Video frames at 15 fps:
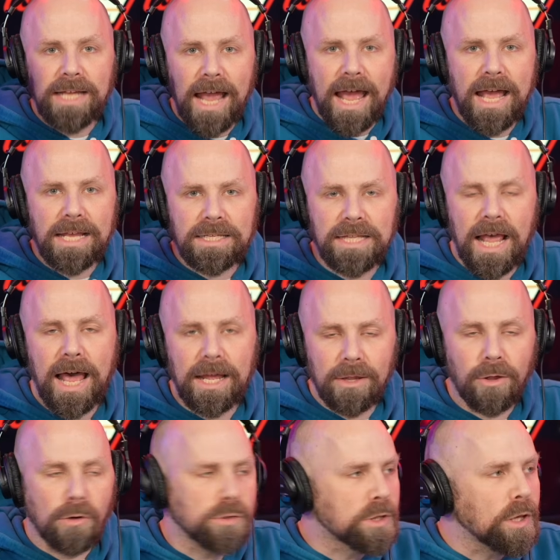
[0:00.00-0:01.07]
as that
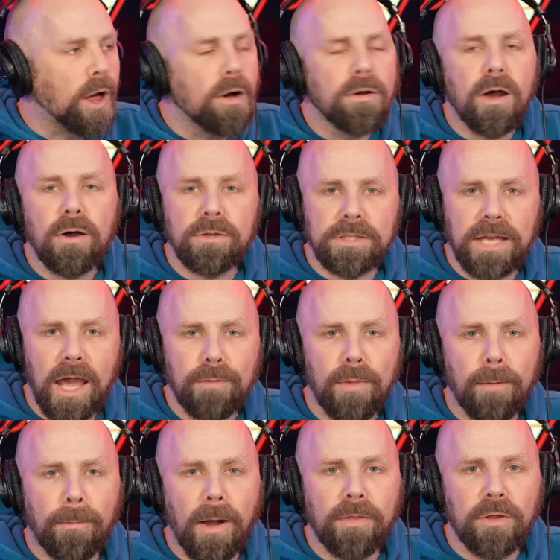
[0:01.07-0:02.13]
those logos came
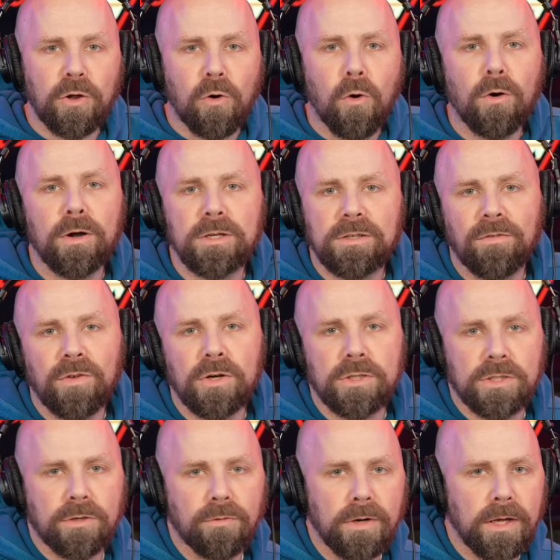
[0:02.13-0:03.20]
up on the corners of your
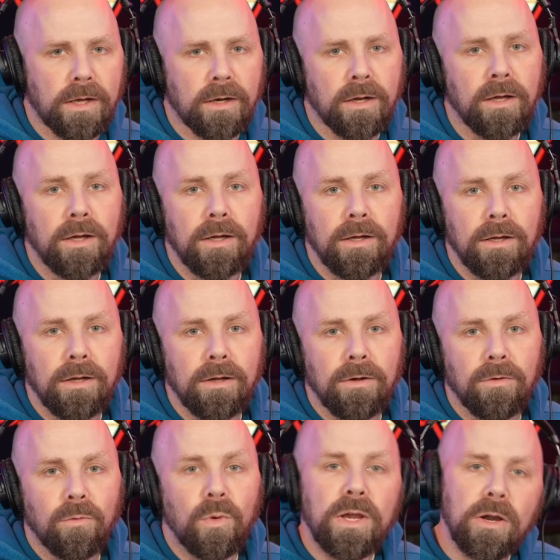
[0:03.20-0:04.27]
screen,
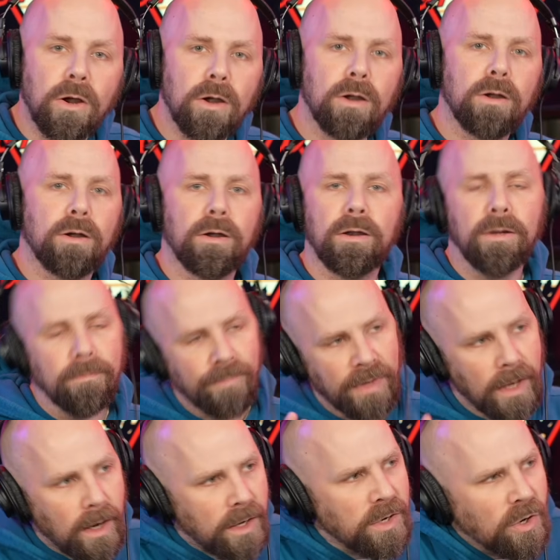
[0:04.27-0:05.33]
we heard
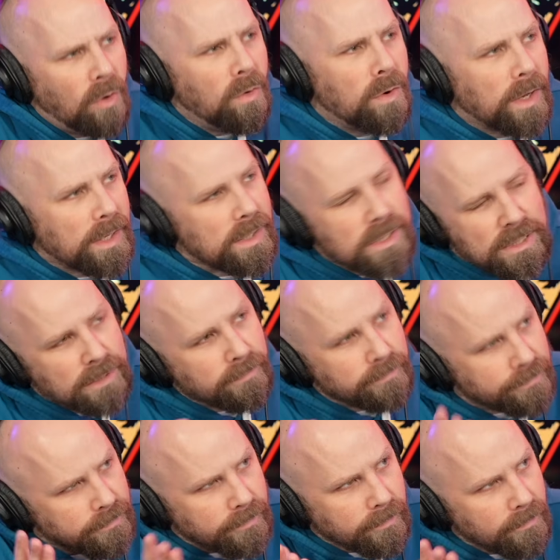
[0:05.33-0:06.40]
a noise
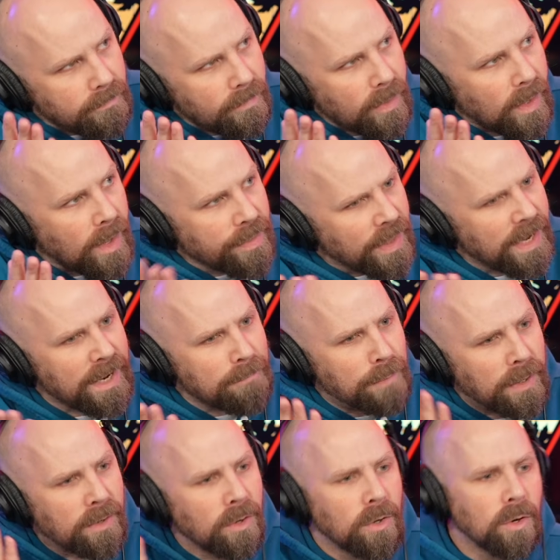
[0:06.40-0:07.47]
that had
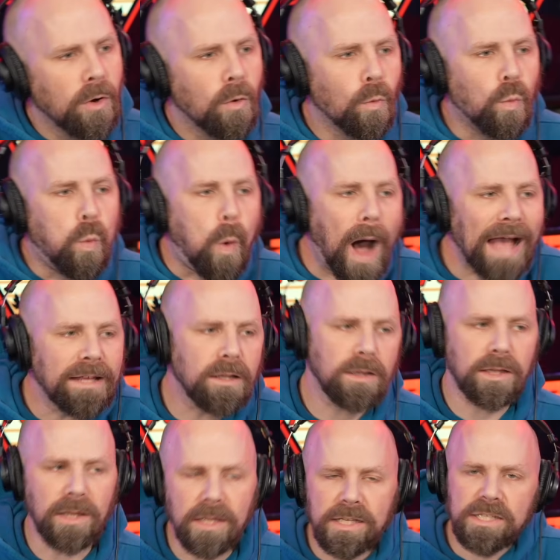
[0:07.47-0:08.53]
been
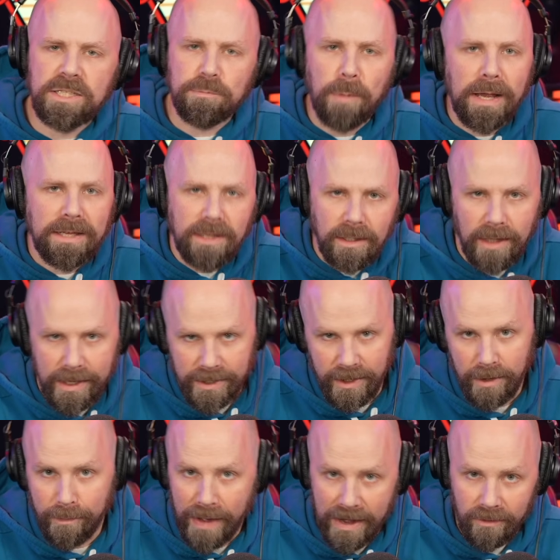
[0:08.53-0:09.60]
wildly speculated
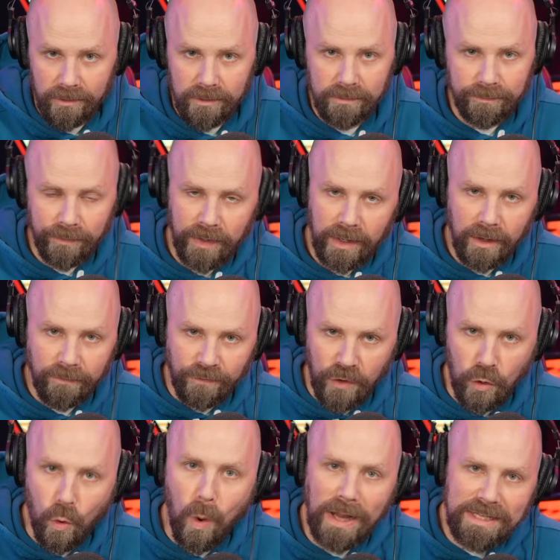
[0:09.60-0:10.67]
about for
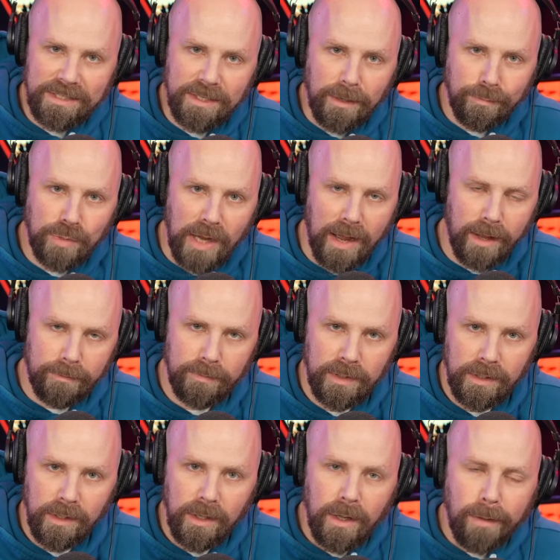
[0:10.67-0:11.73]
quite some time.
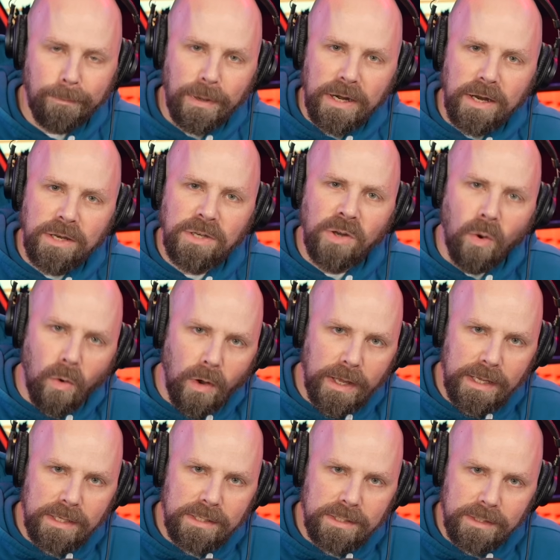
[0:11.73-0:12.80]
But a
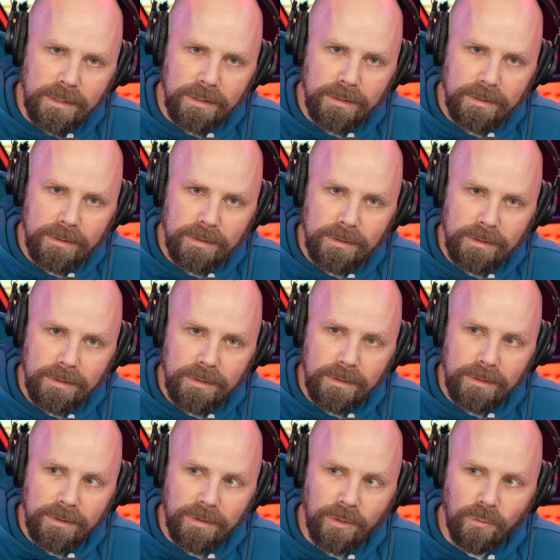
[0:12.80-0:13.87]
noise
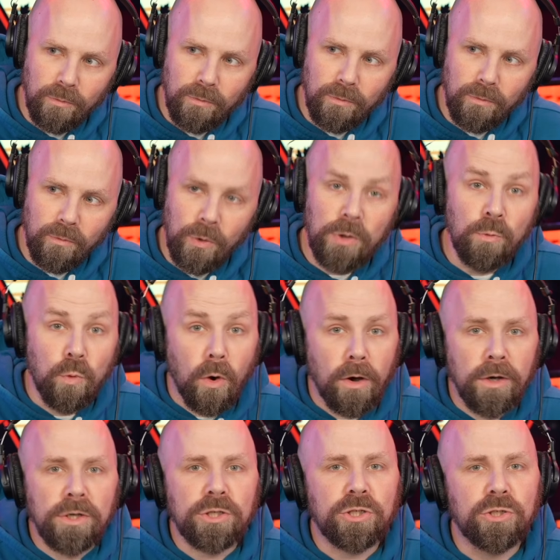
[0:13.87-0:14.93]
that we
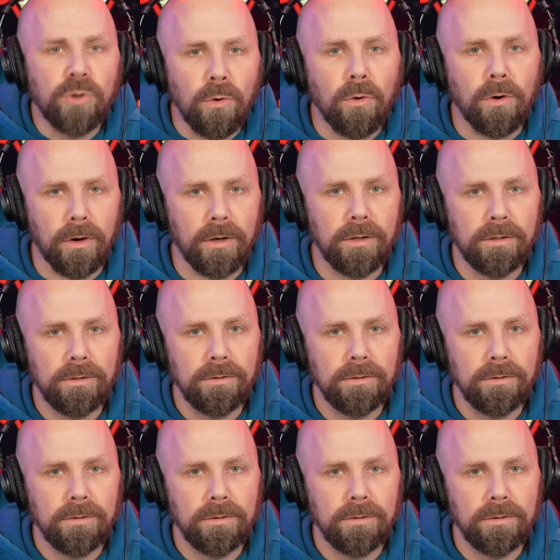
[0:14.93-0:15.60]
weren't sure